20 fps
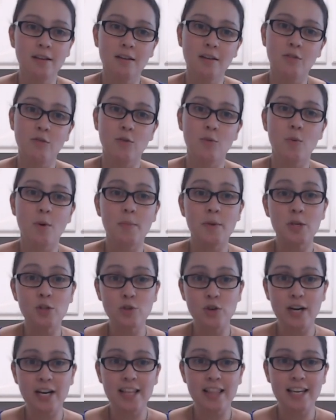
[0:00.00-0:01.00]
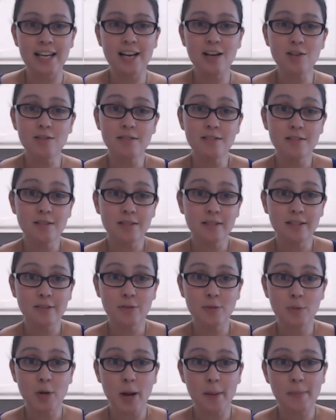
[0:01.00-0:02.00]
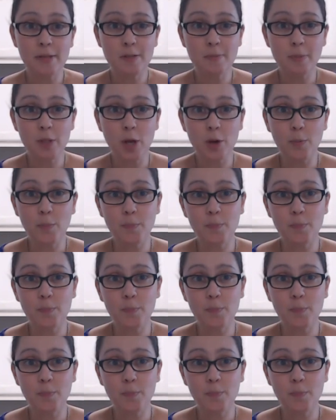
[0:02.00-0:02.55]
If you want me to try anything else, leave some comments below.